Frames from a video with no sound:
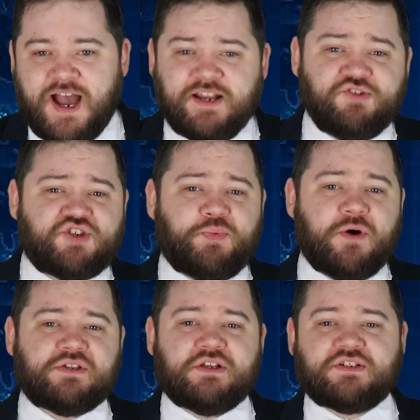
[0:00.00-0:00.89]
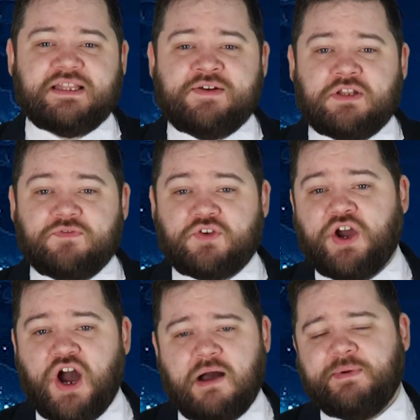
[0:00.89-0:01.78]
I do suppose there's a level of
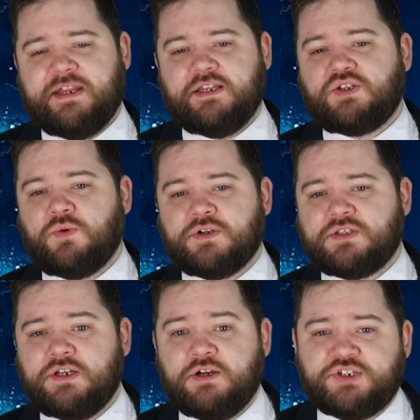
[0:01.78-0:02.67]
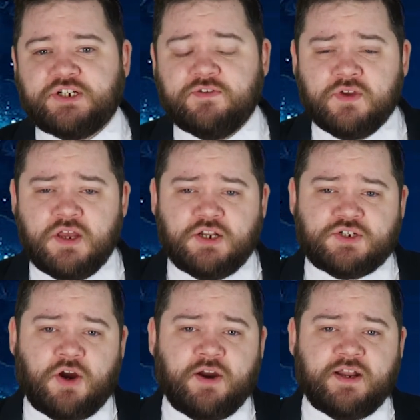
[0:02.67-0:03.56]
comedy towards the notion of
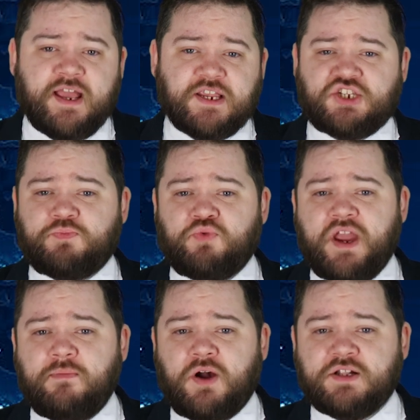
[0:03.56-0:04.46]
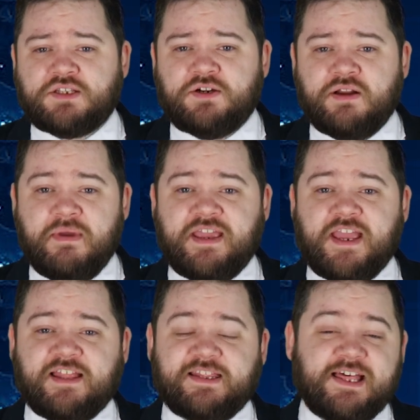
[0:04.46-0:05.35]
targeting a sprite monster and
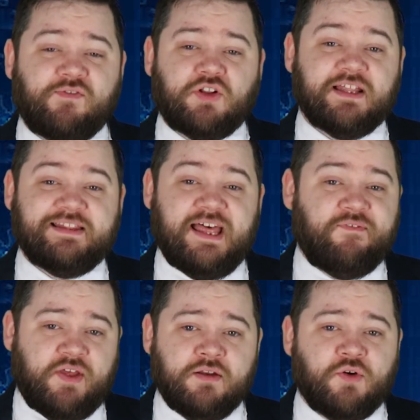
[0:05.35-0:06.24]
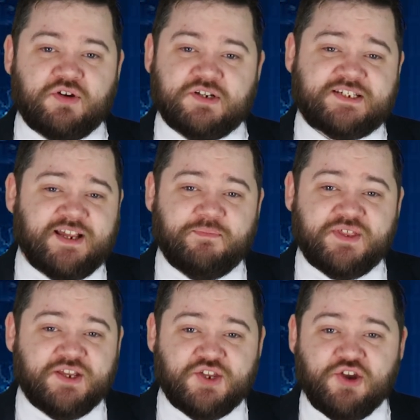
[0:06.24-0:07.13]
making it level 11 or
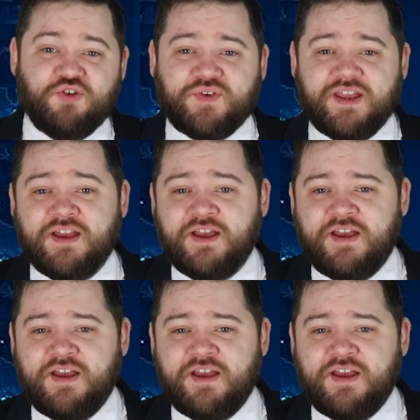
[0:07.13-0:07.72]
something goofy.